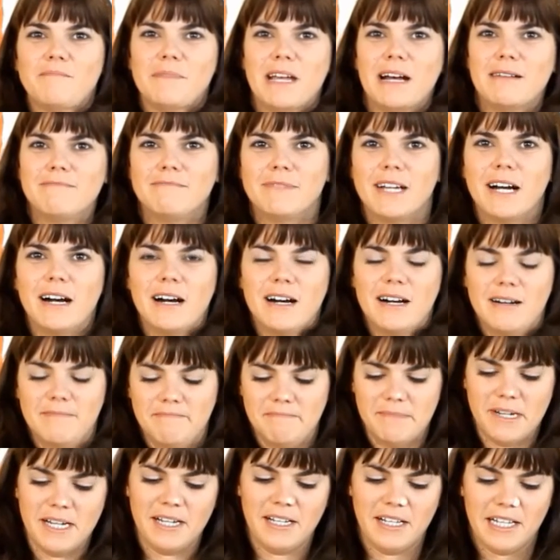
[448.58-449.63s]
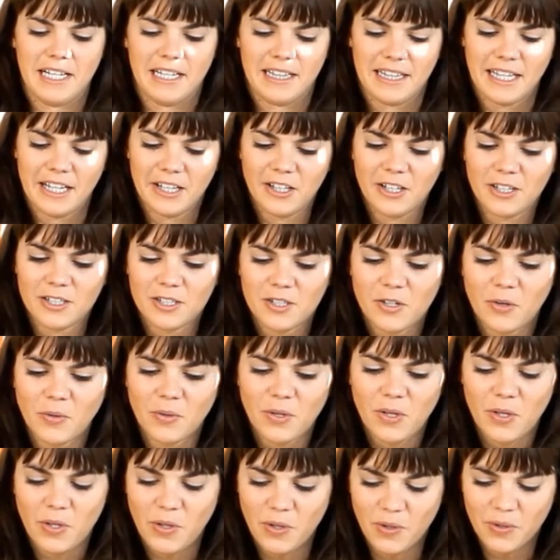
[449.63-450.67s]
yum, yum. They look so
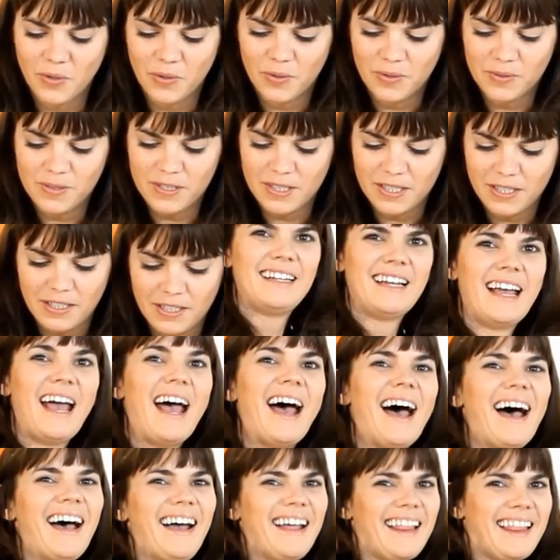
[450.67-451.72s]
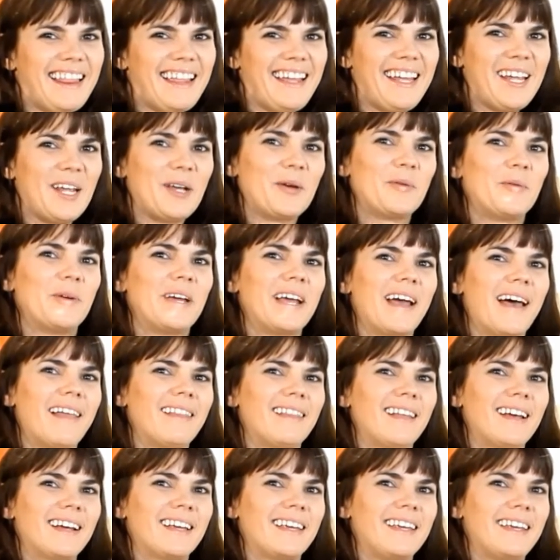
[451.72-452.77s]
cute. I think we got
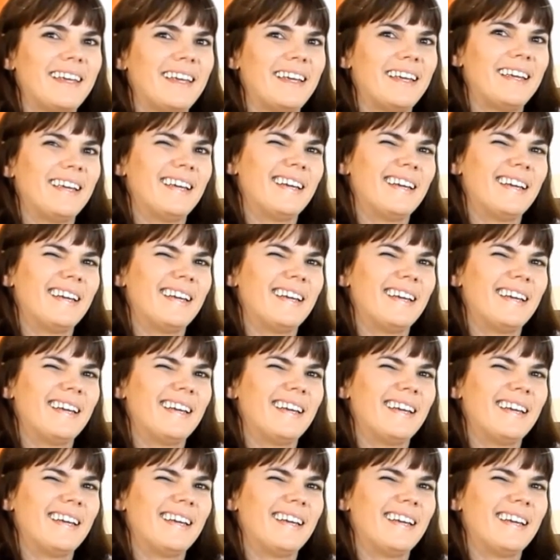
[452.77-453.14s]
lucky.